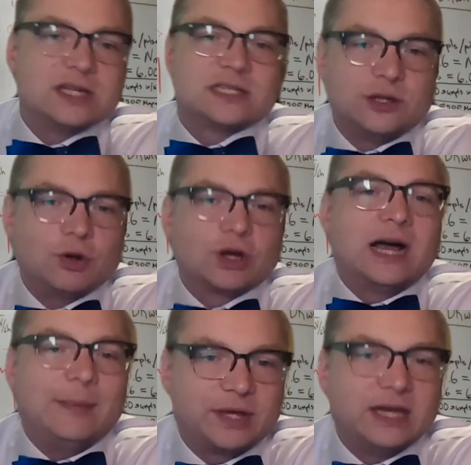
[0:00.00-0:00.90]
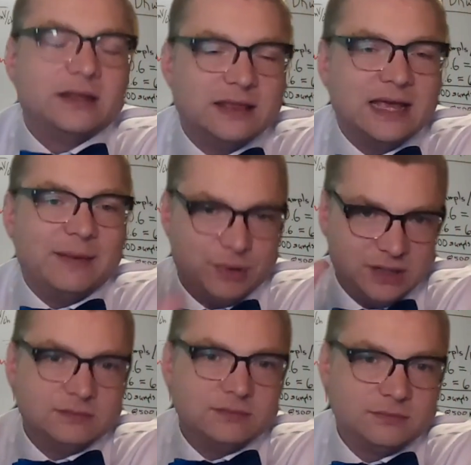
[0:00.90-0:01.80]
It's a little more complicated than that,
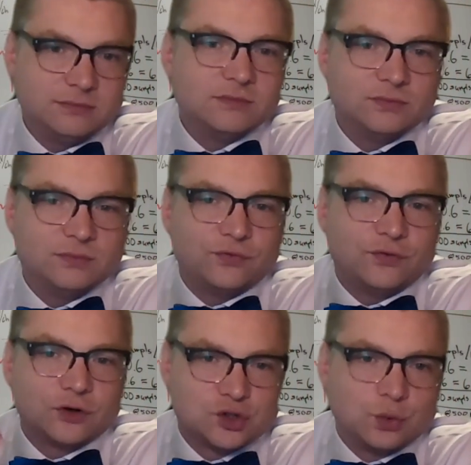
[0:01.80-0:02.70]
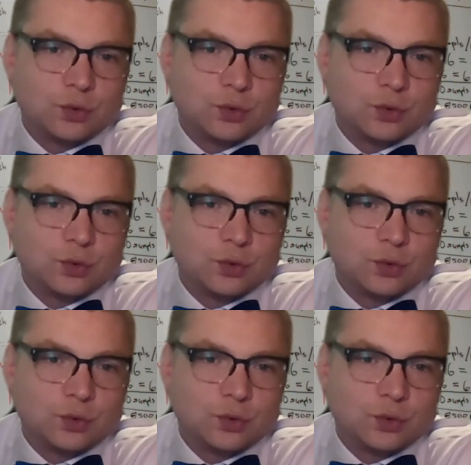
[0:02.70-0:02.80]
but first